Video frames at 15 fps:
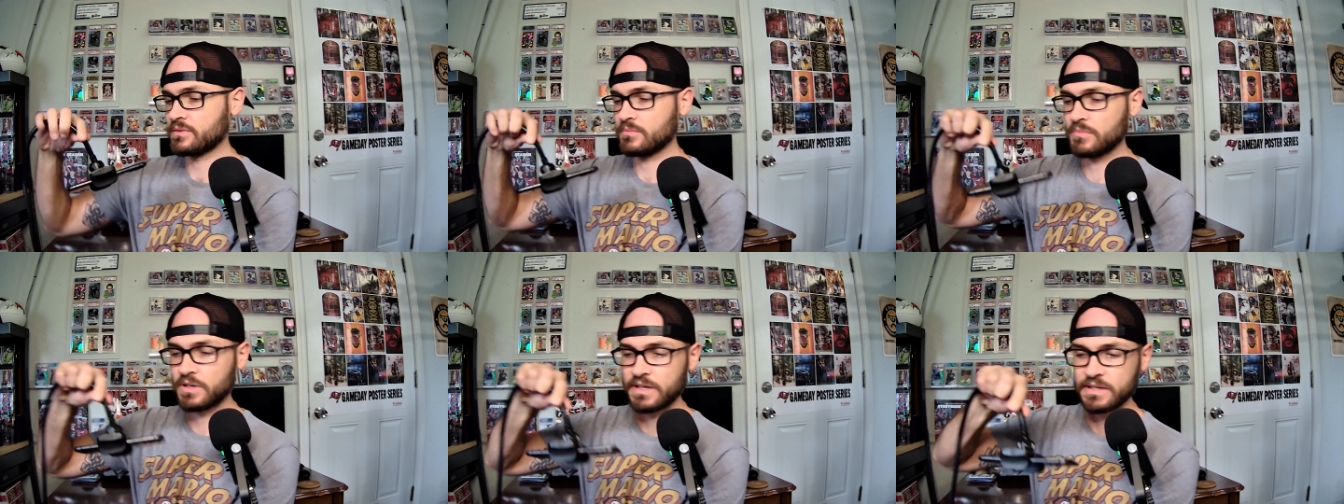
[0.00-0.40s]

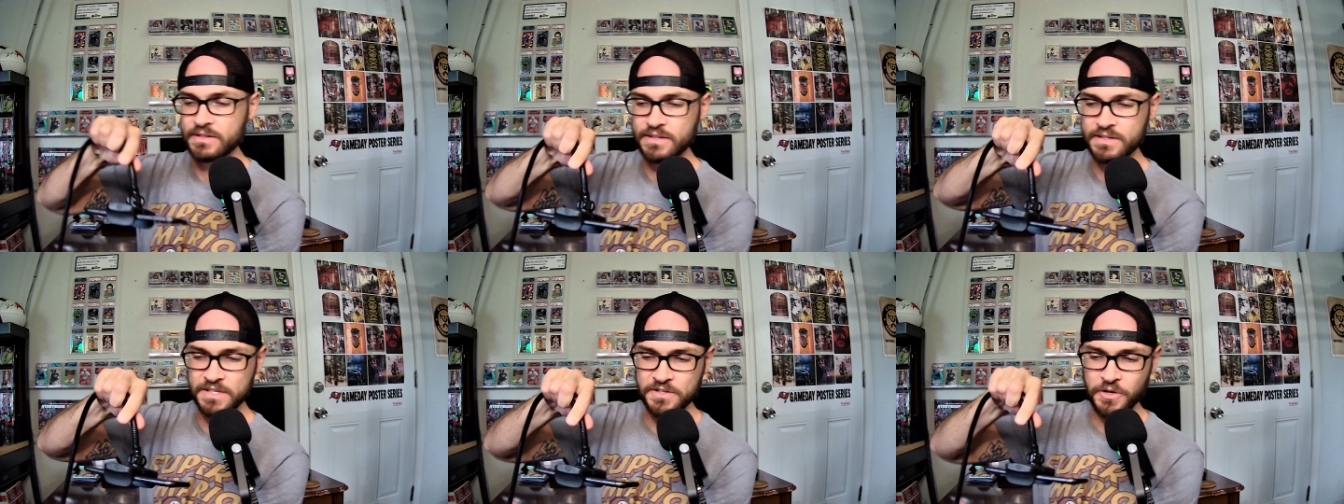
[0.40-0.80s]
but
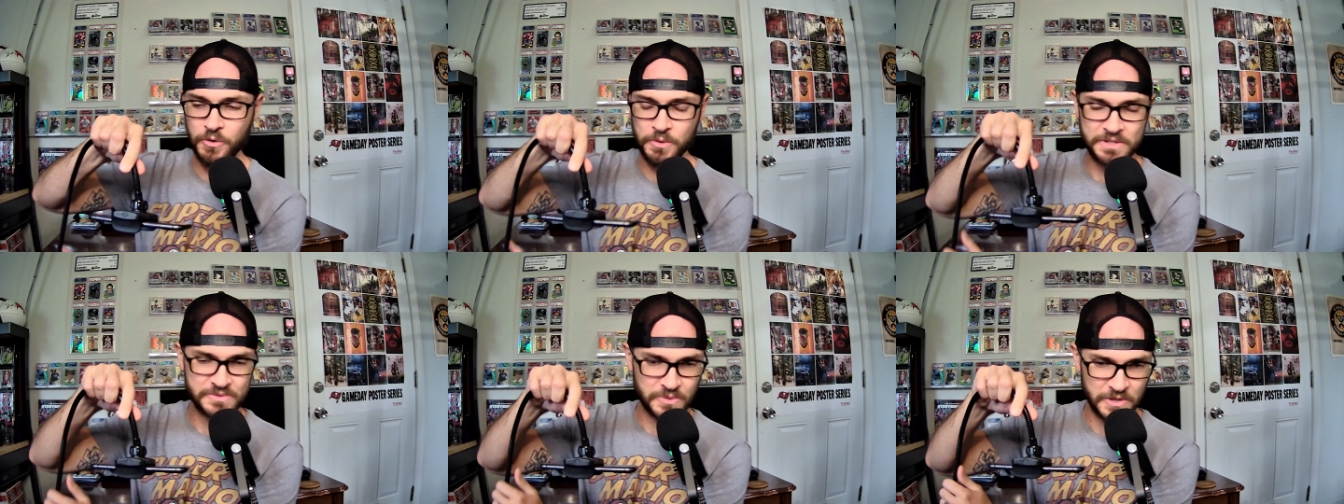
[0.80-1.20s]
that doesn't
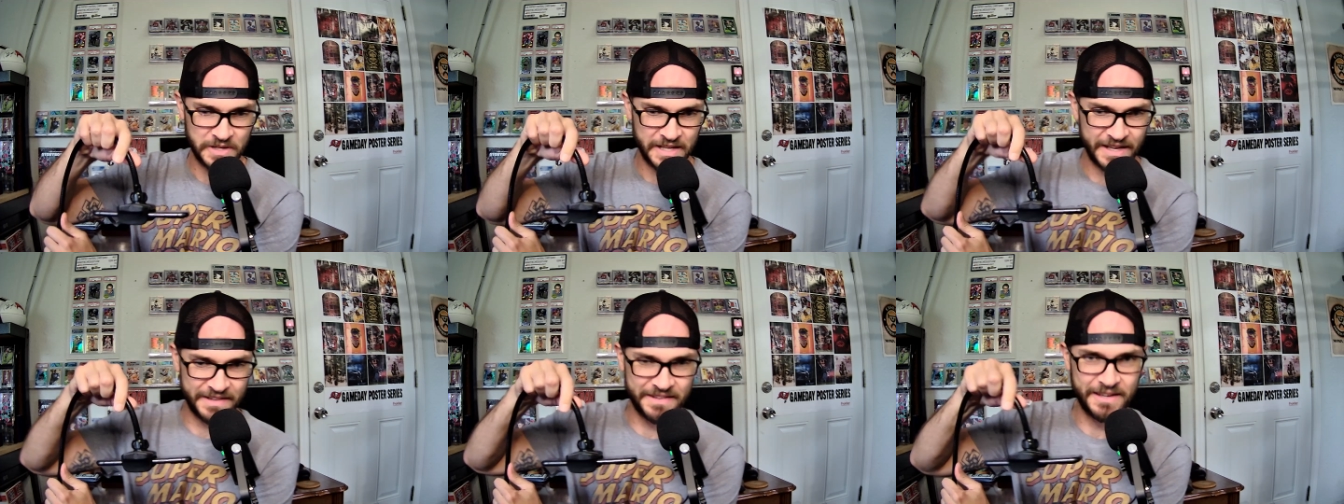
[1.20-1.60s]
always work
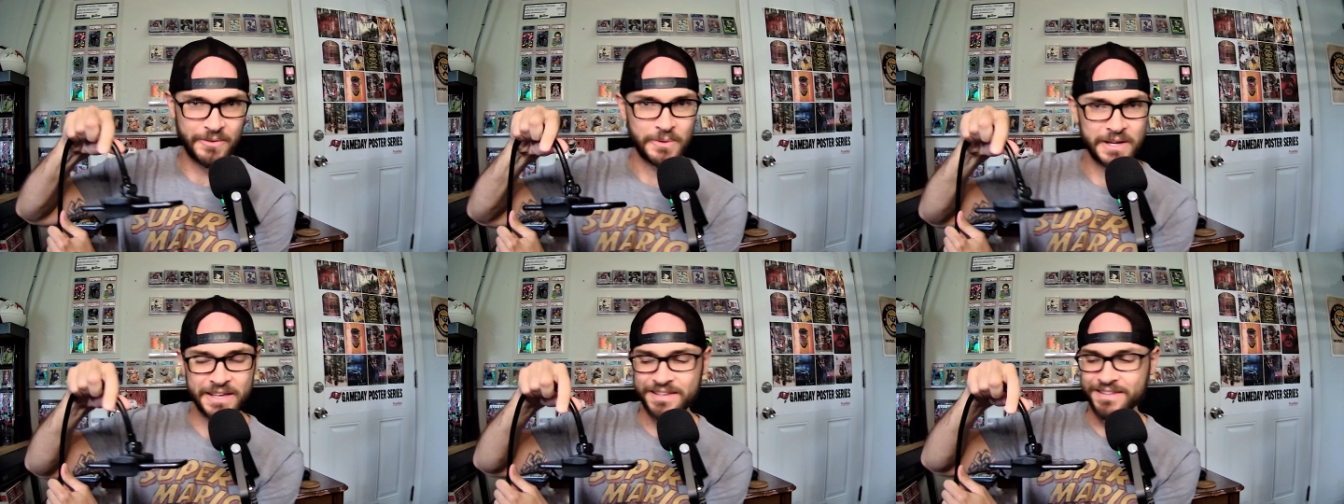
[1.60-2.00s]
out that
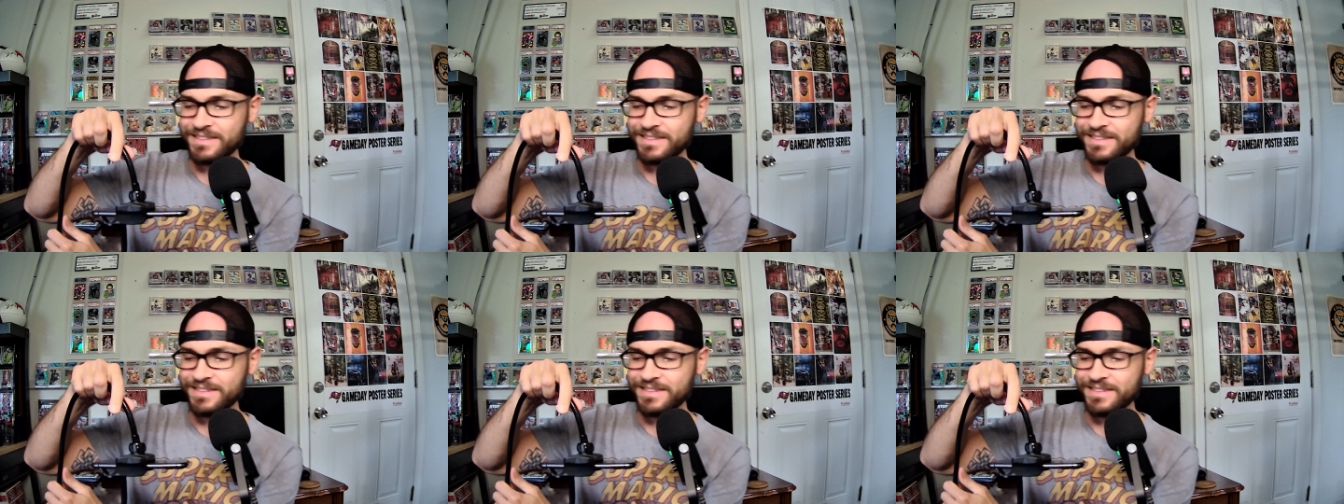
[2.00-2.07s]
way.